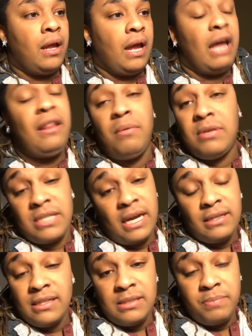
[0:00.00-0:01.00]
And they were just like,
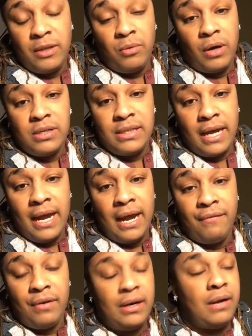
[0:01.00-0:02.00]
this has been the worst day
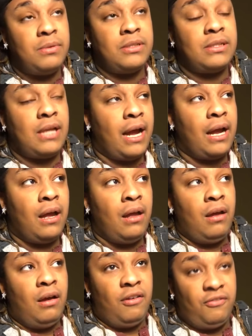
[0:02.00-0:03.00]
ever. They was like,
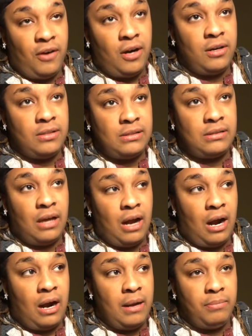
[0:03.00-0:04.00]
first,
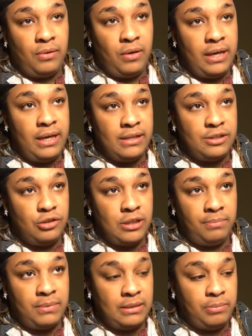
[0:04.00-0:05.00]
our employee gets
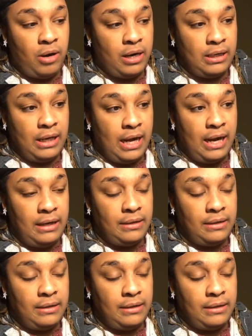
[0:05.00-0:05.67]
jumped in the parking lot.